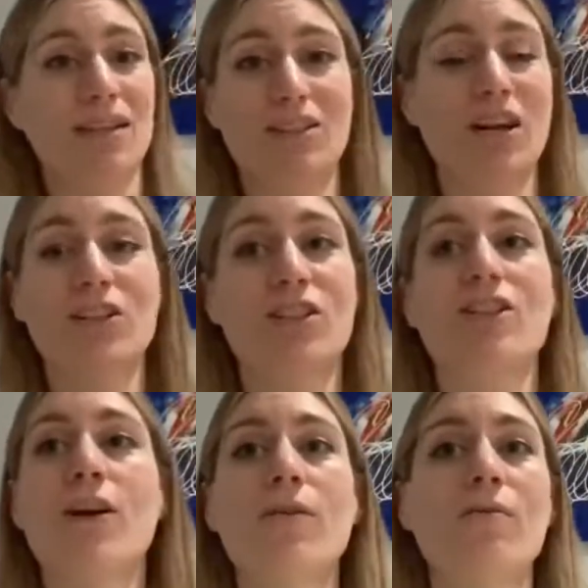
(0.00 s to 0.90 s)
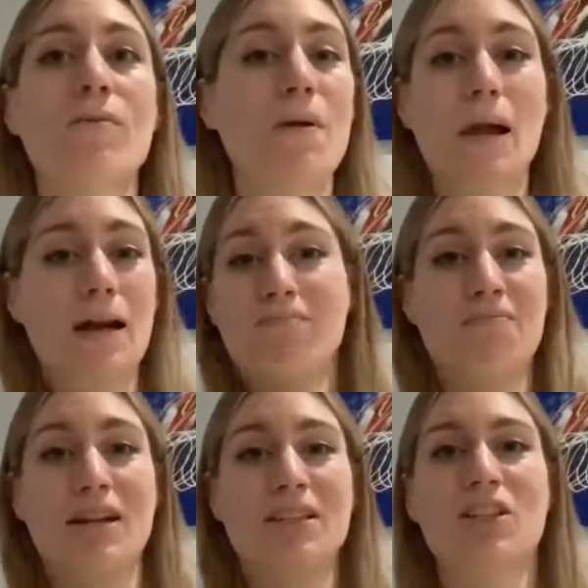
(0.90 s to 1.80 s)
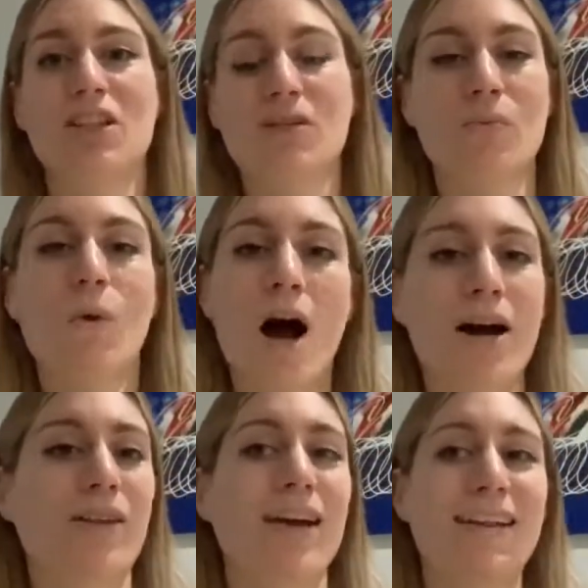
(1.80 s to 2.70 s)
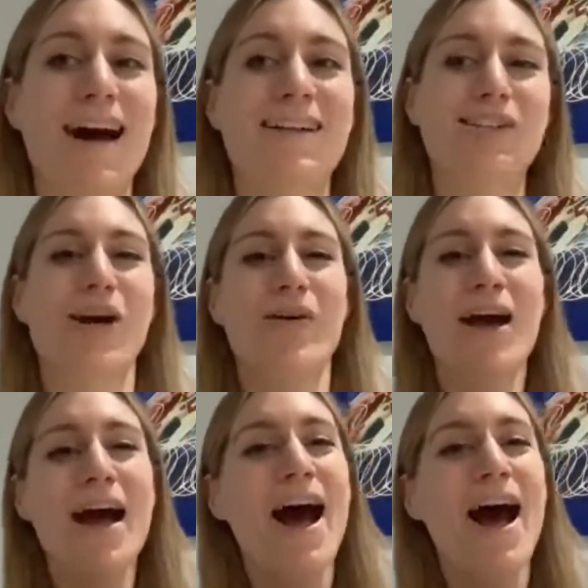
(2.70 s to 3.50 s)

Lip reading: I just don't, it just doesn't work like that. So